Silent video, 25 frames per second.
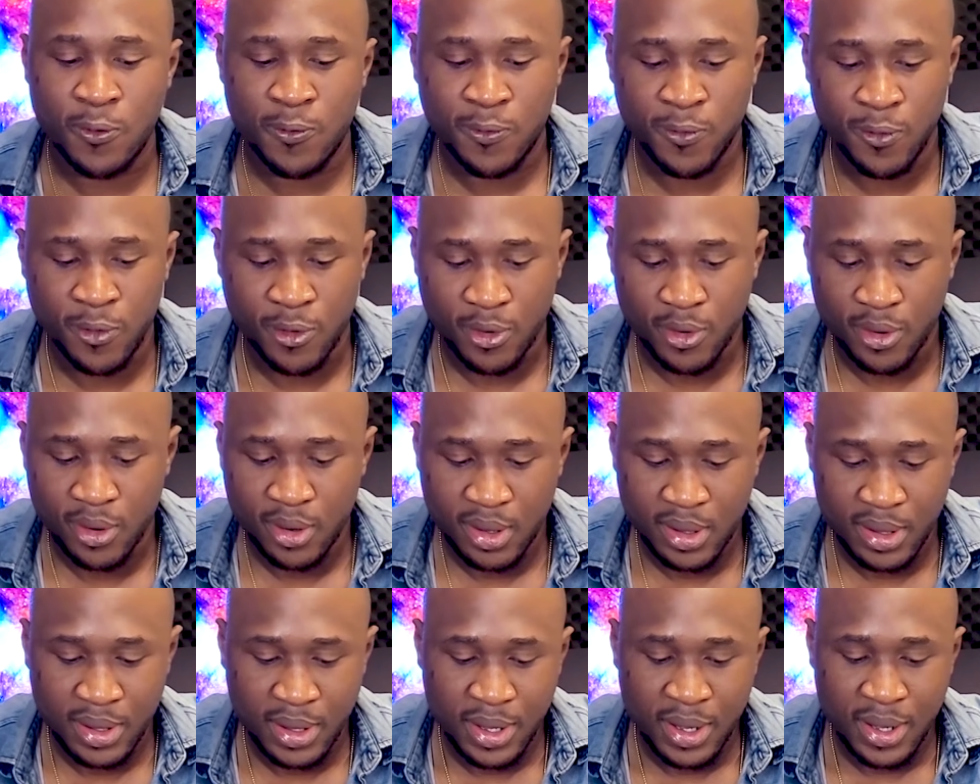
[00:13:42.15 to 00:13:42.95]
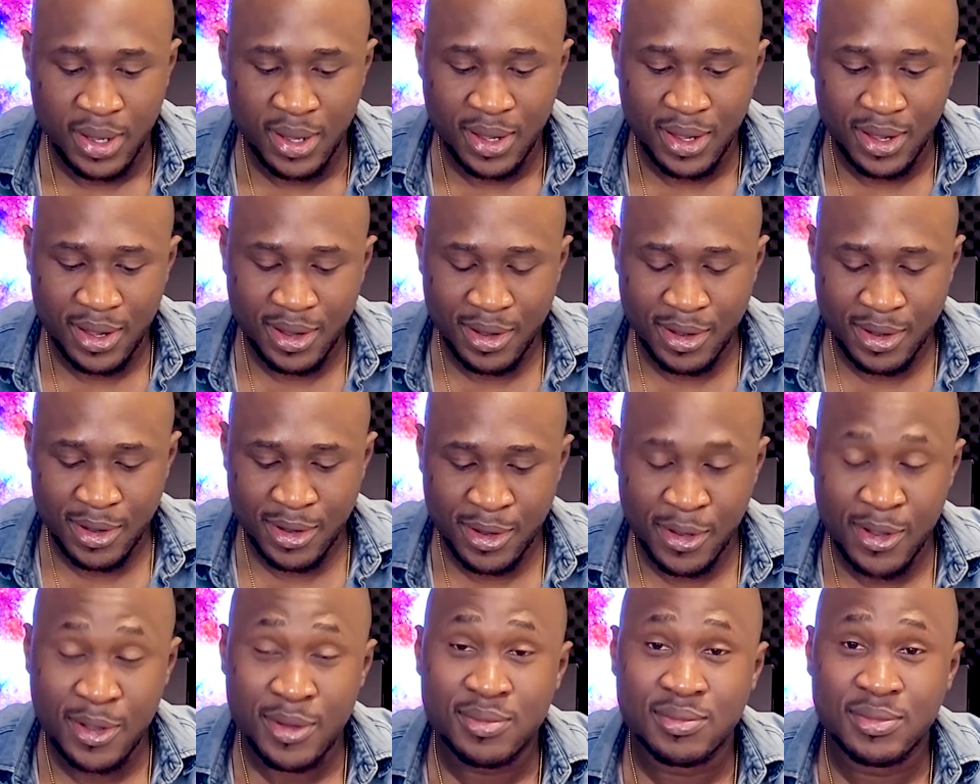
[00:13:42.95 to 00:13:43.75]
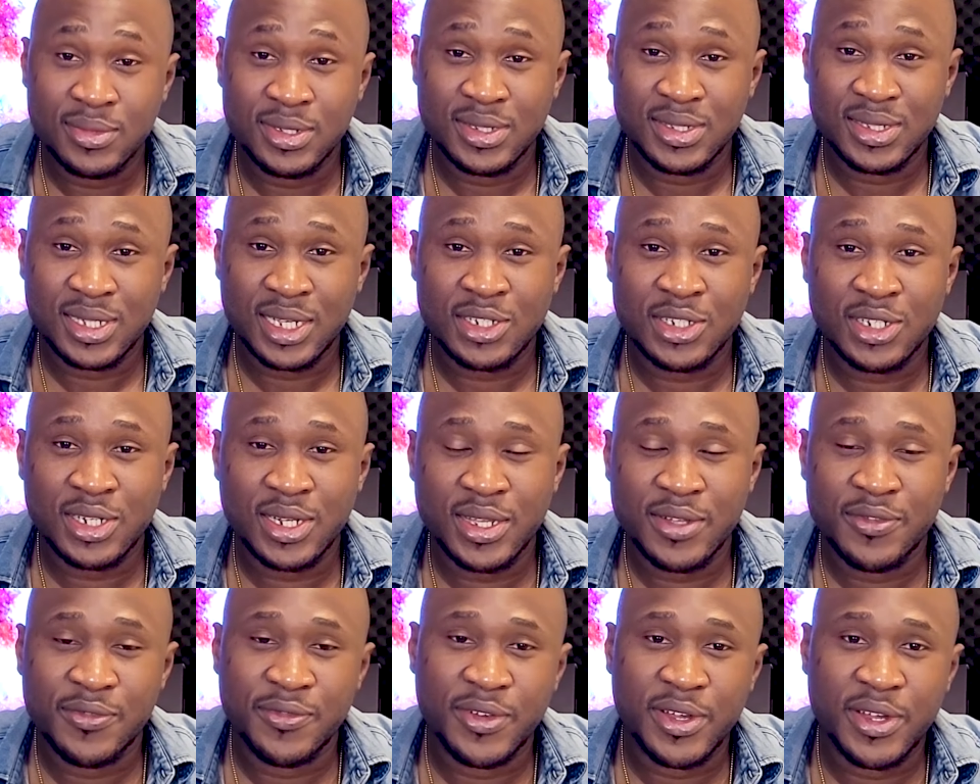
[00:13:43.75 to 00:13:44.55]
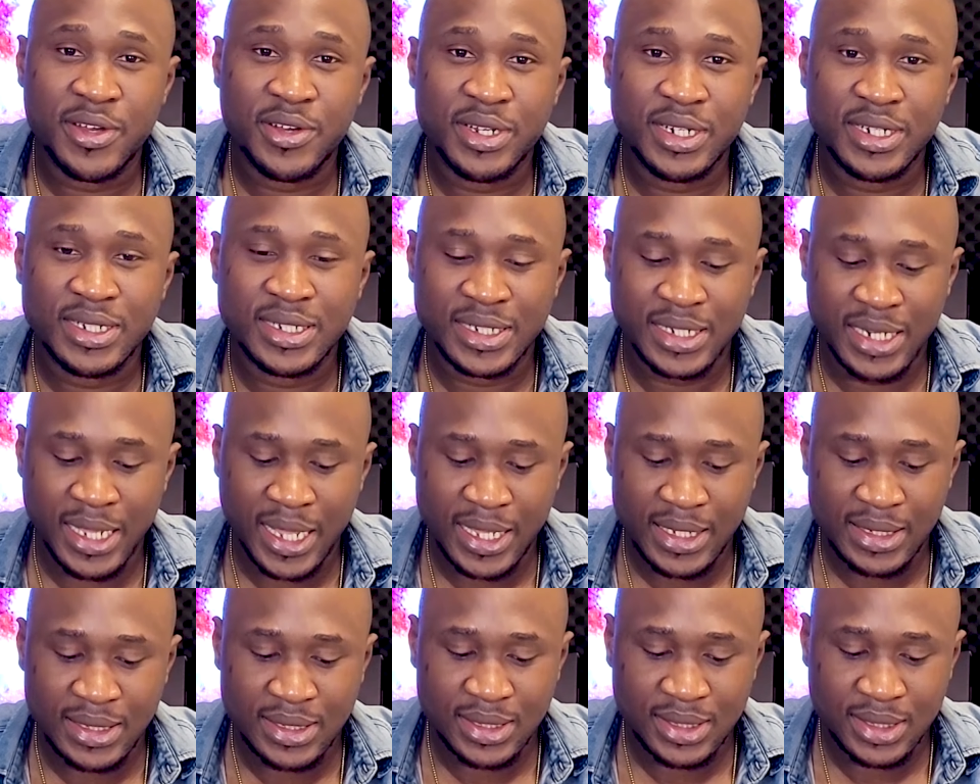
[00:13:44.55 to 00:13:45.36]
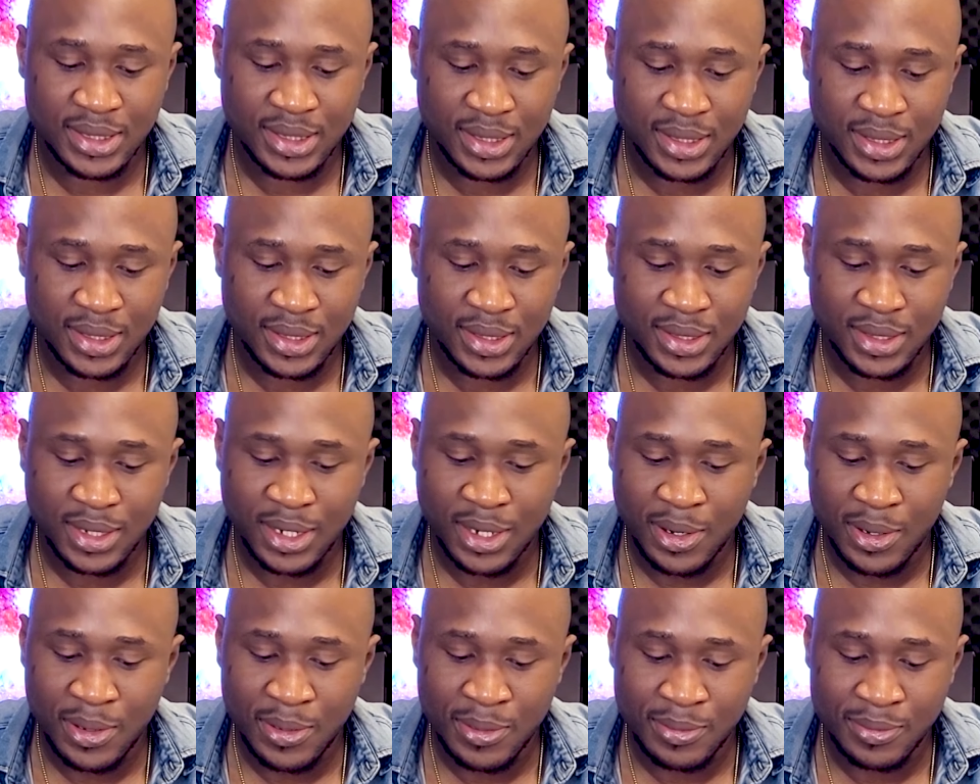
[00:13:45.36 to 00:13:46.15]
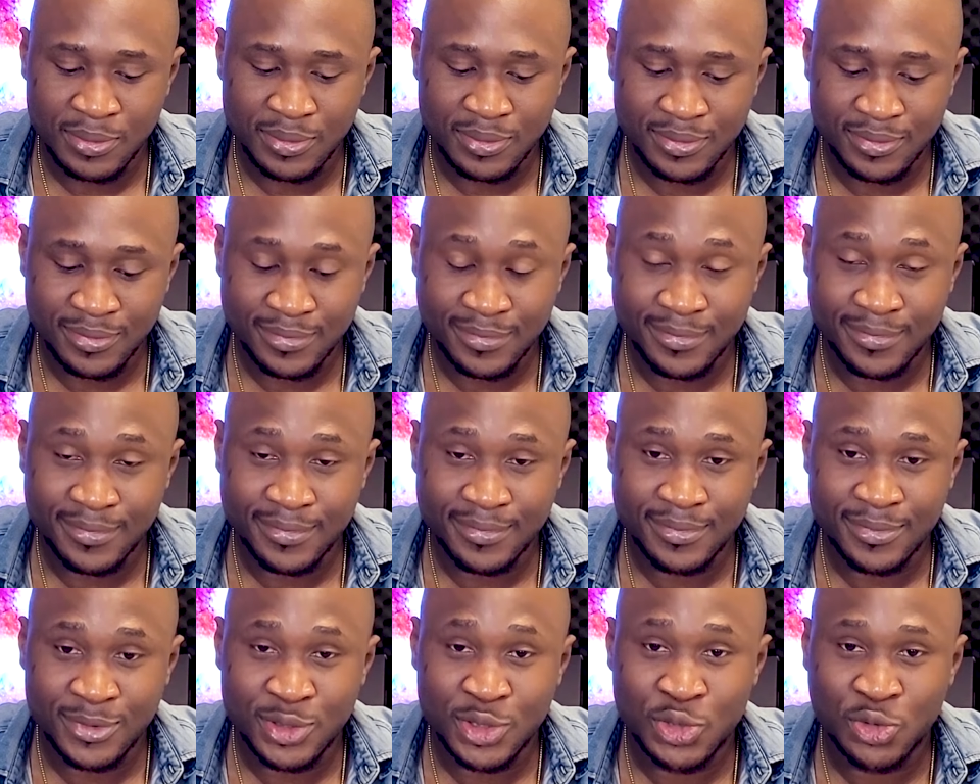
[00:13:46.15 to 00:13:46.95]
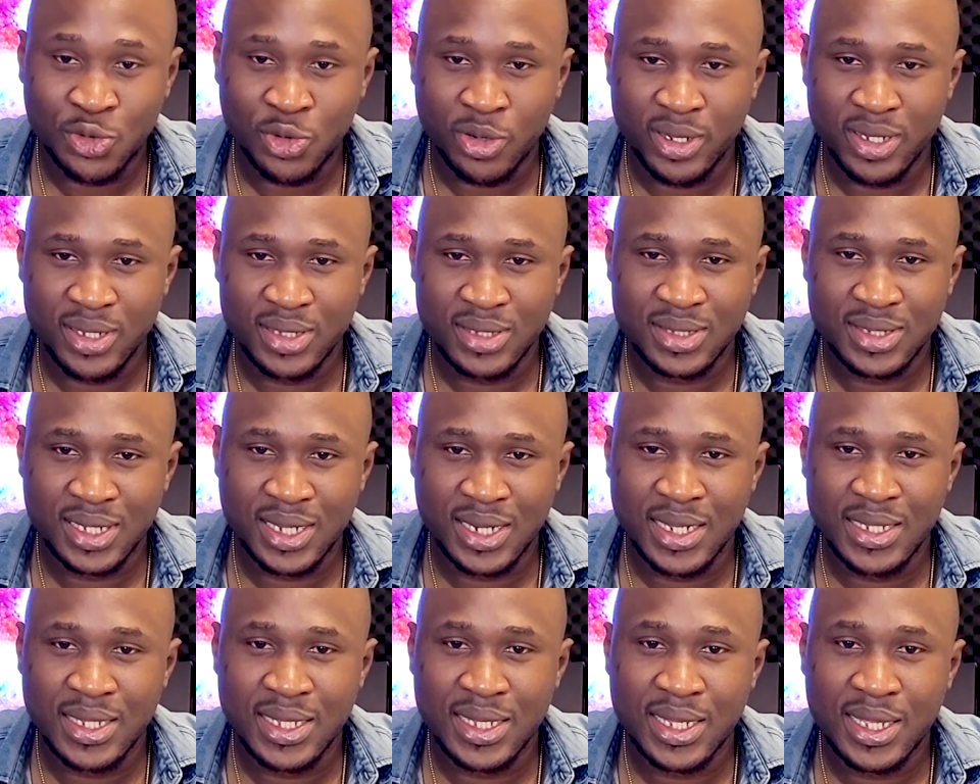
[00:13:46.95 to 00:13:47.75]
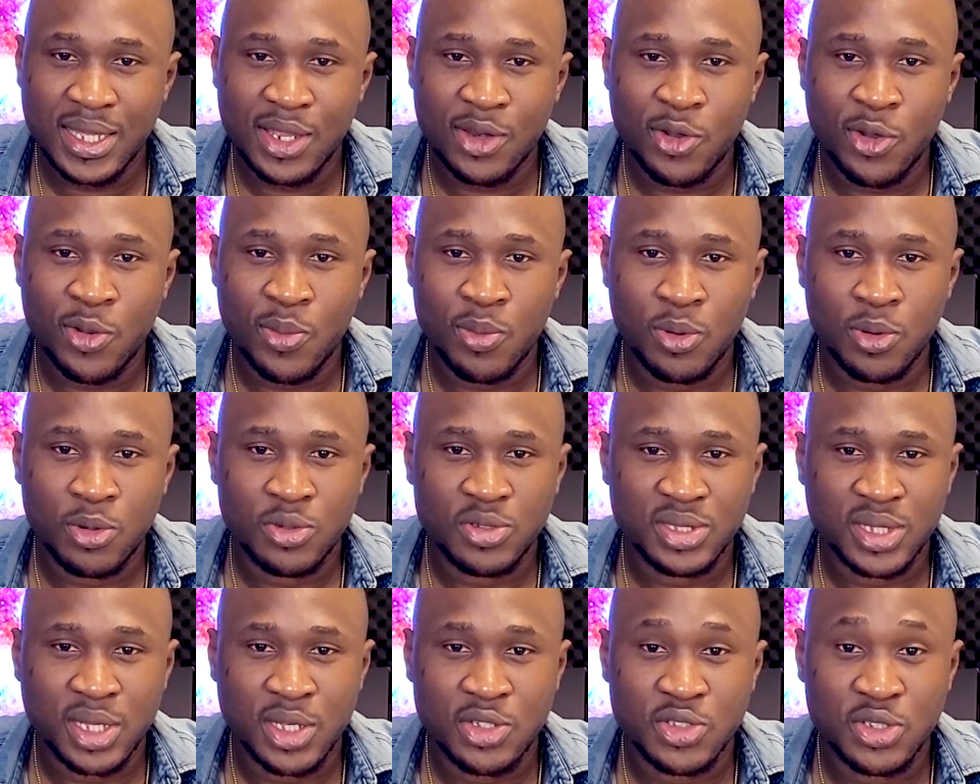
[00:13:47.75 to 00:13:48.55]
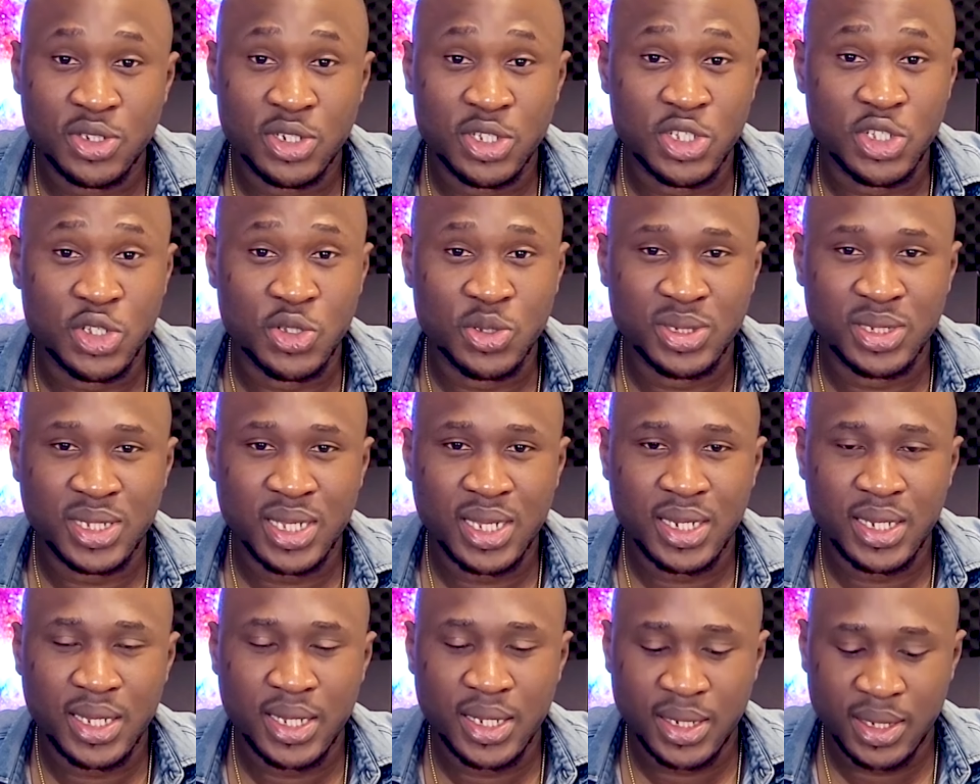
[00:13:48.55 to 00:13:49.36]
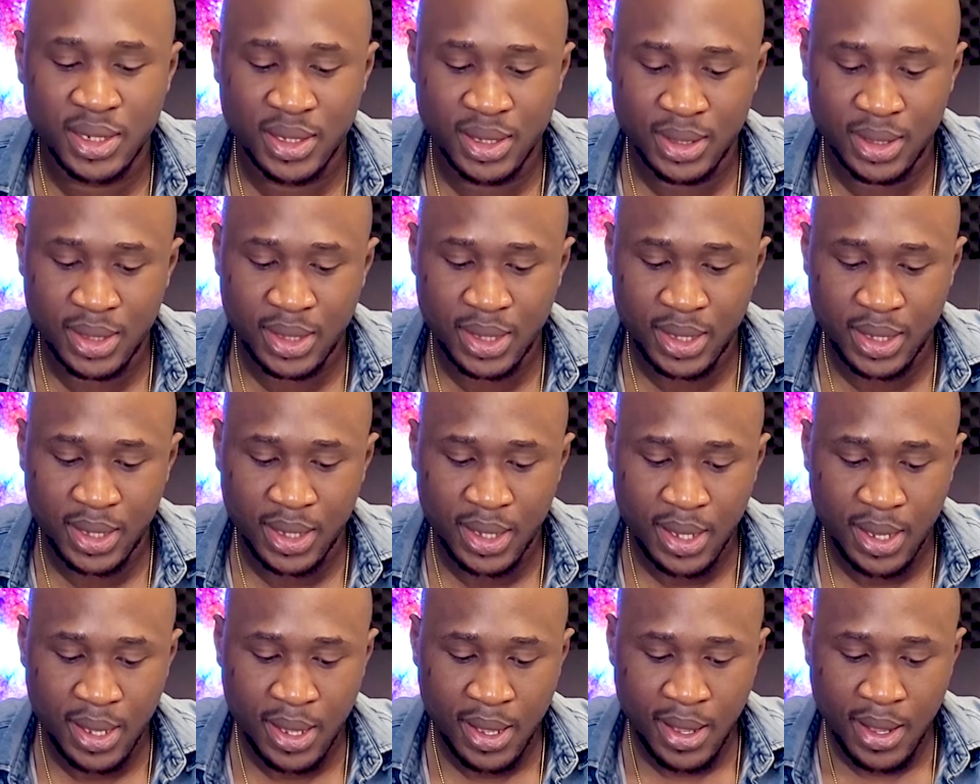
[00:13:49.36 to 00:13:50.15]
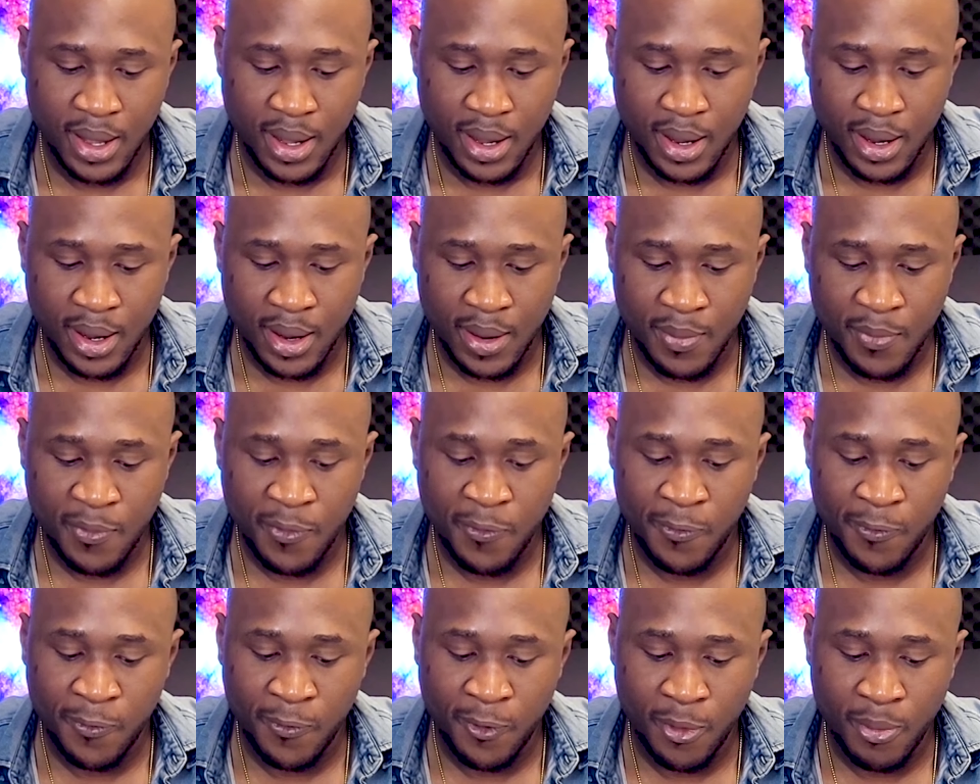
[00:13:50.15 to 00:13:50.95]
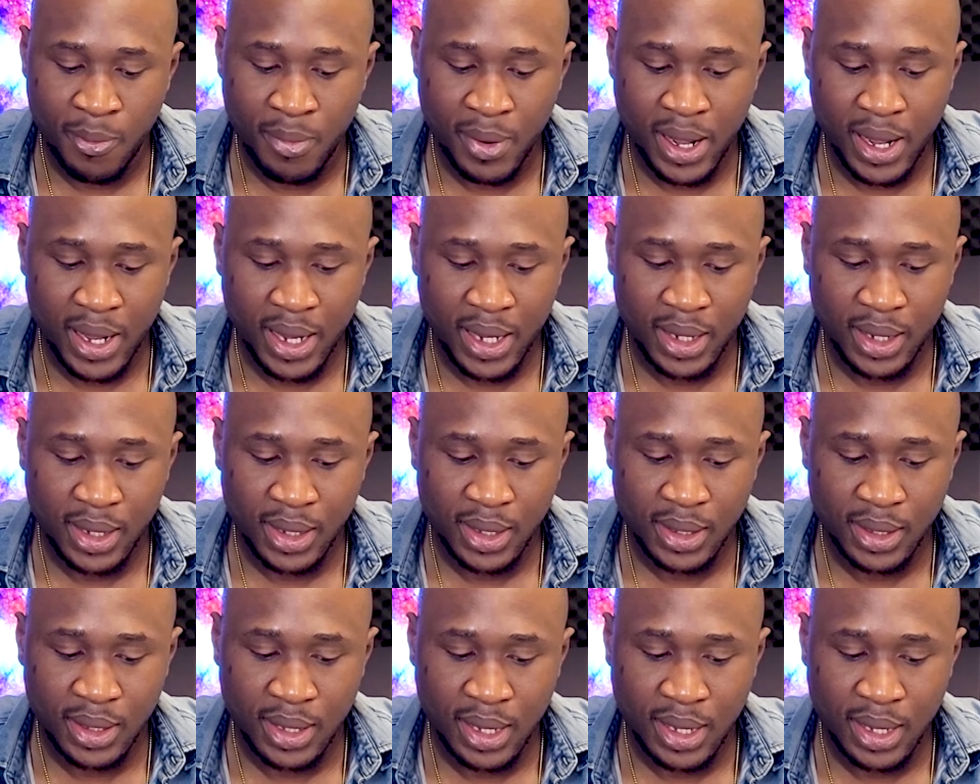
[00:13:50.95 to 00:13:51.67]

for? It's actually a very dicey choice, and I think it all boils down to the user at the end of the day. For my